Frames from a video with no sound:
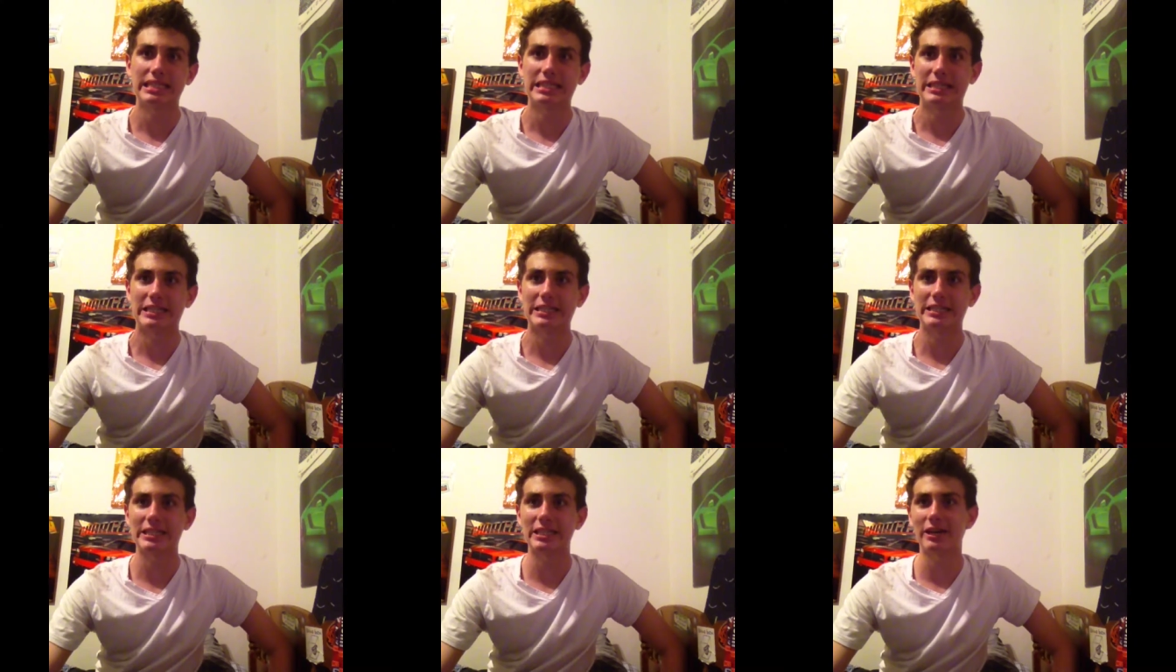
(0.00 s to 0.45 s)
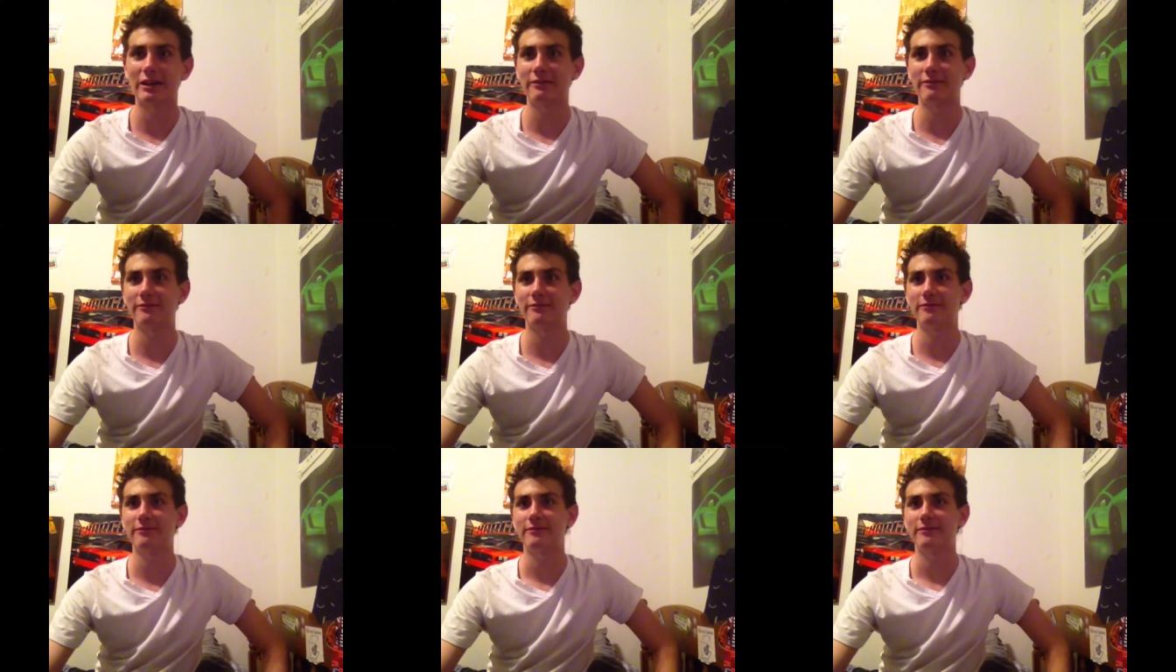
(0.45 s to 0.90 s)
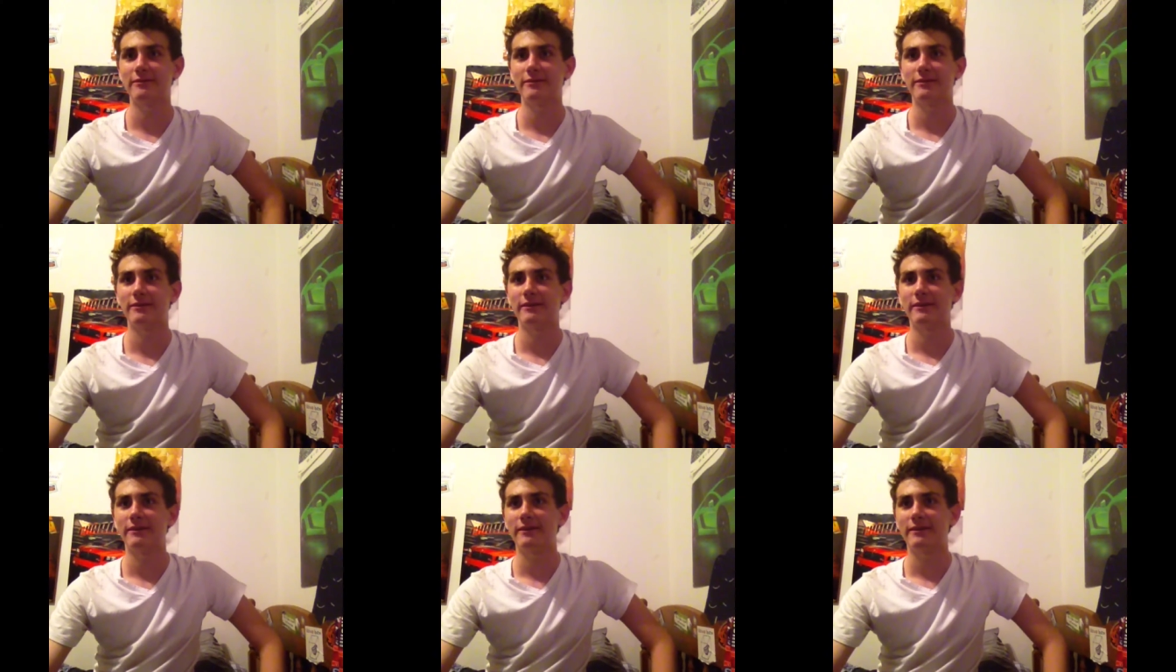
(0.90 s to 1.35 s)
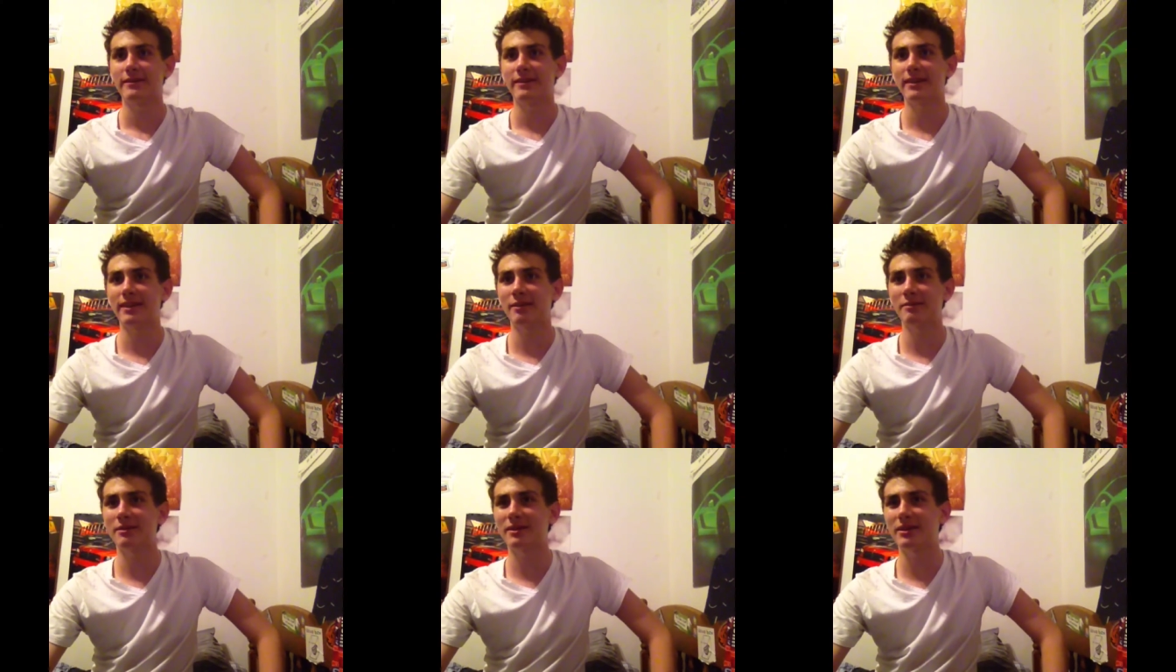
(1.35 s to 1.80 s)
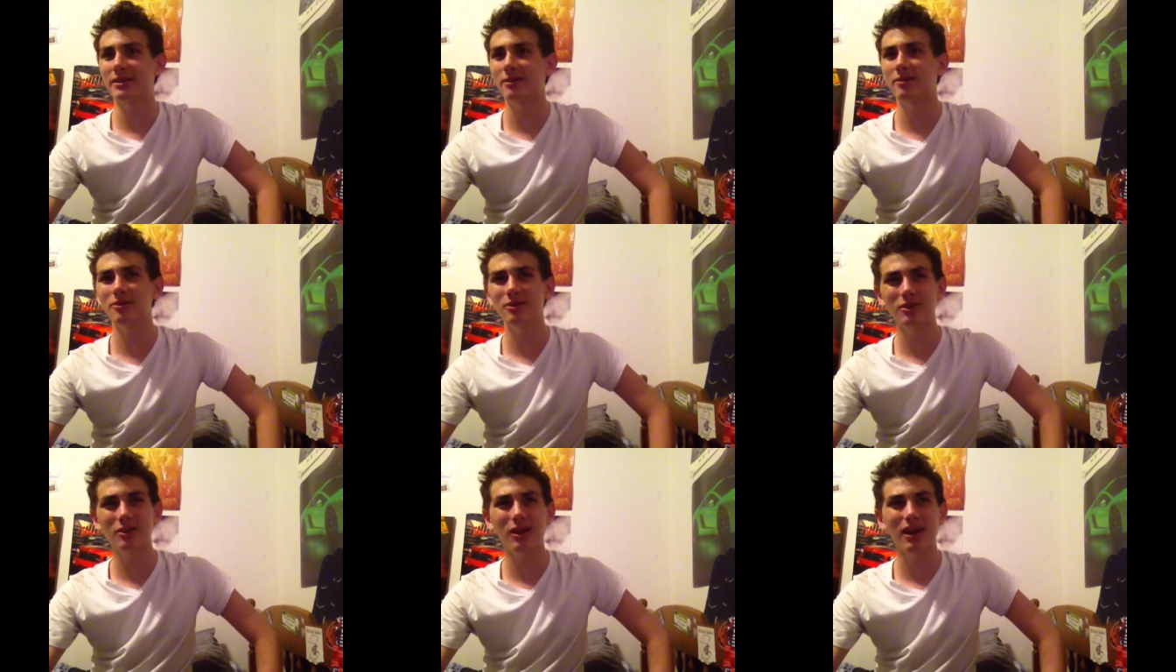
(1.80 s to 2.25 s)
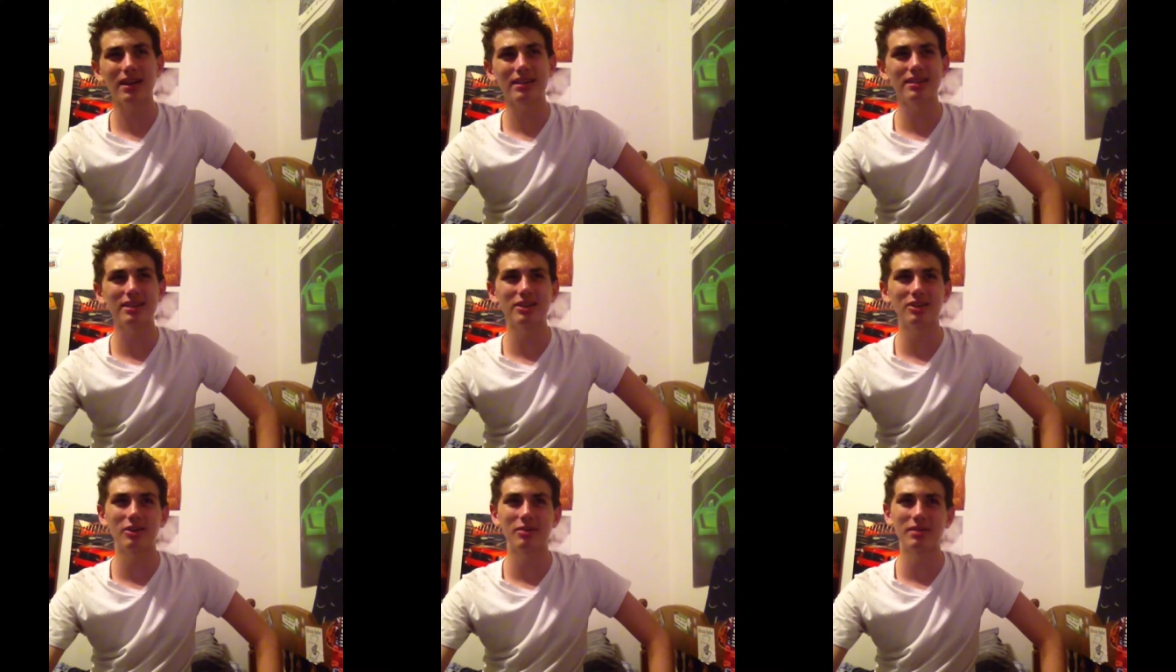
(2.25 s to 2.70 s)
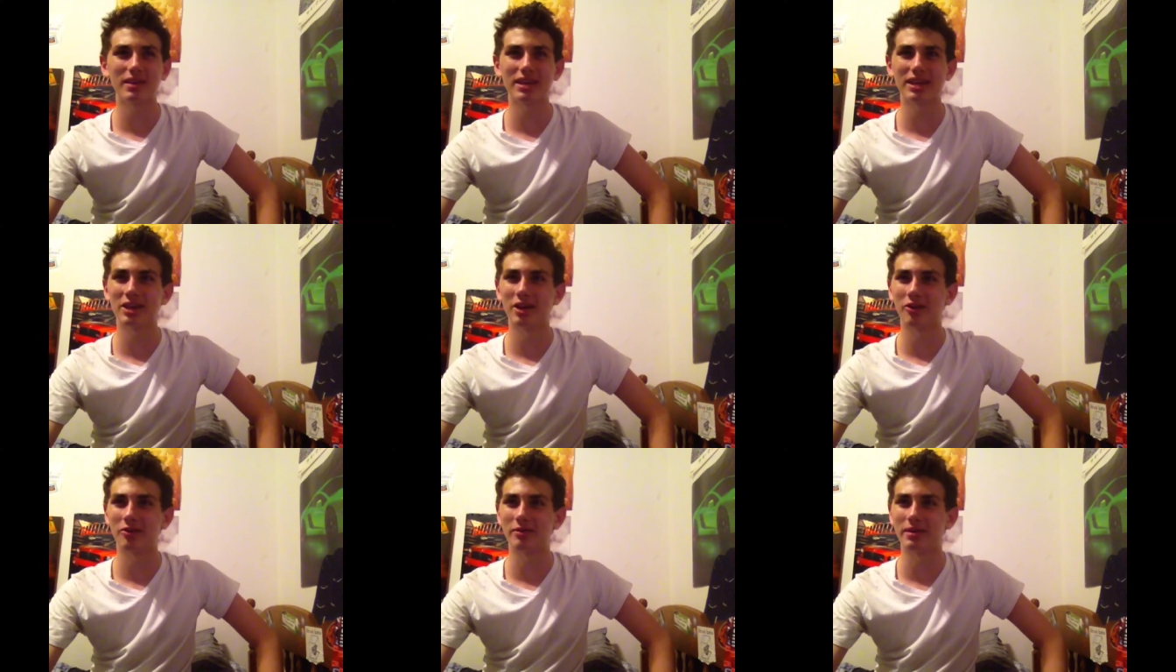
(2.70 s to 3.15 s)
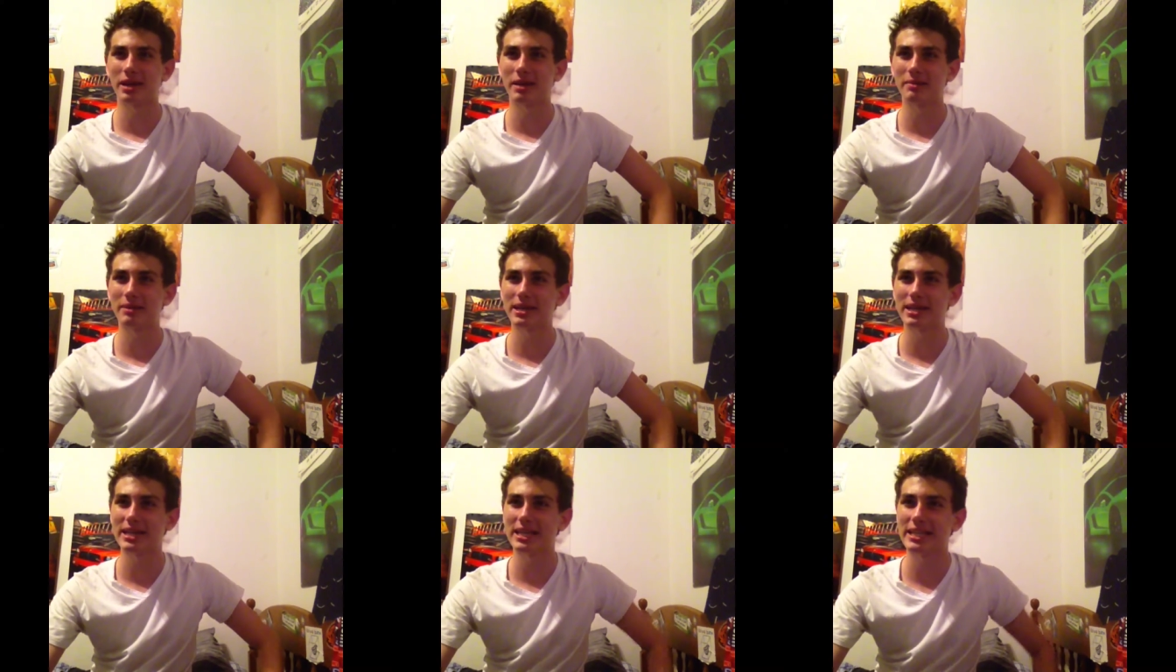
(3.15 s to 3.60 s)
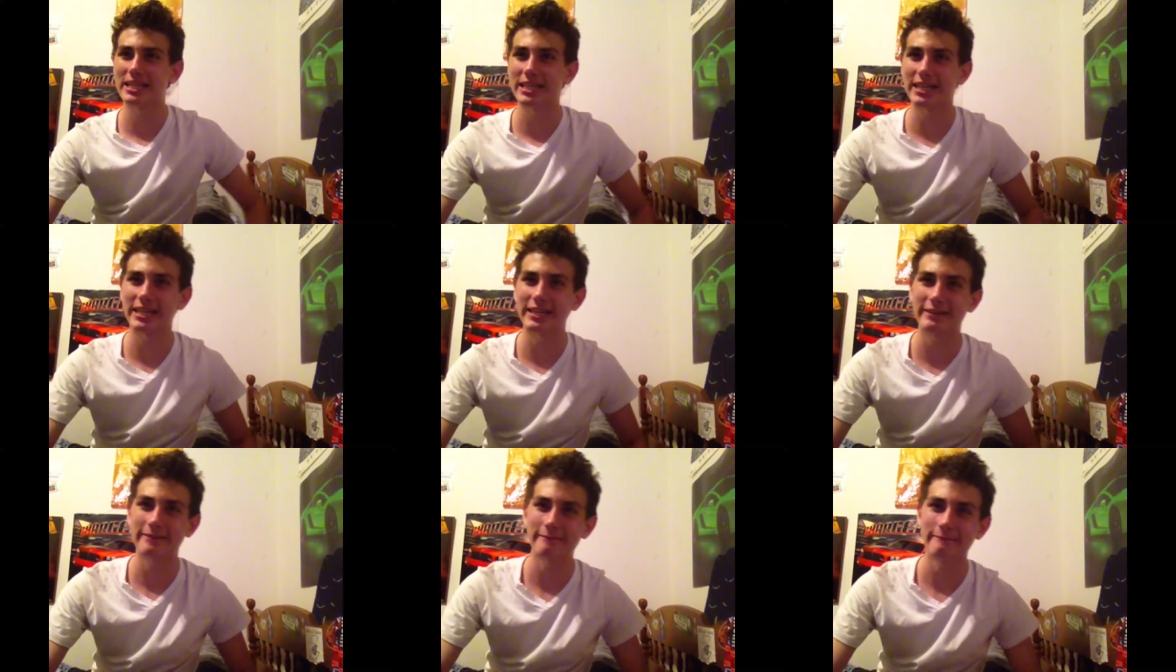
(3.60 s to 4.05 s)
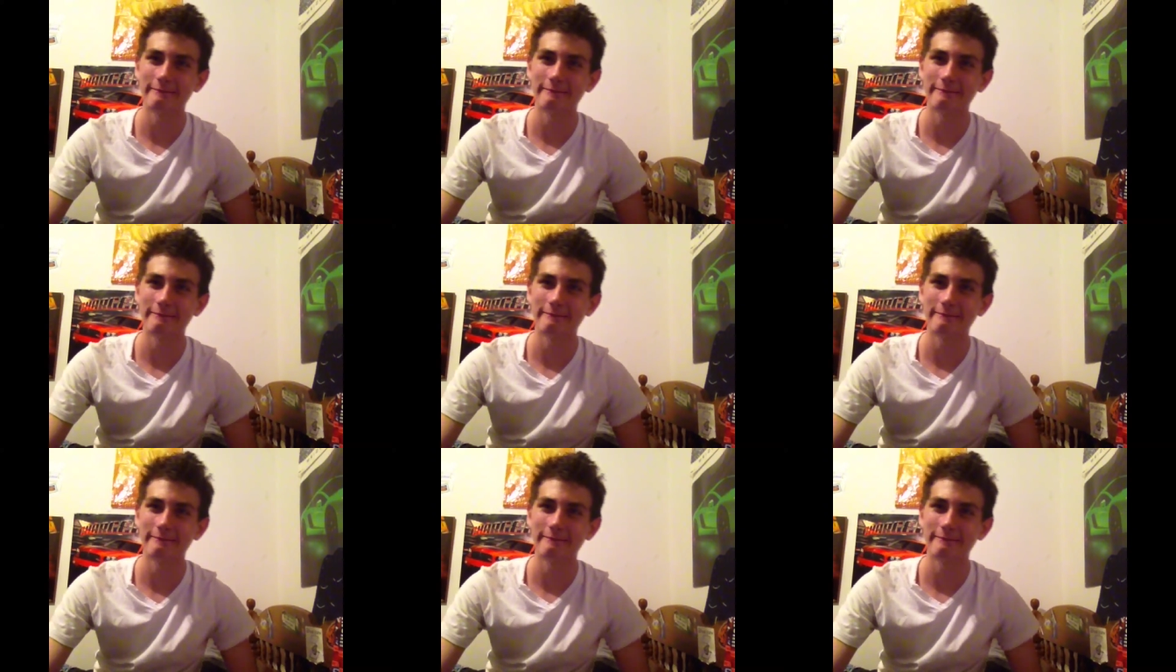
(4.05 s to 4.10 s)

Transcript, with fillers: Stuff. I think I'm thinking, oh no, actually no, I'm thinking government, I may need that.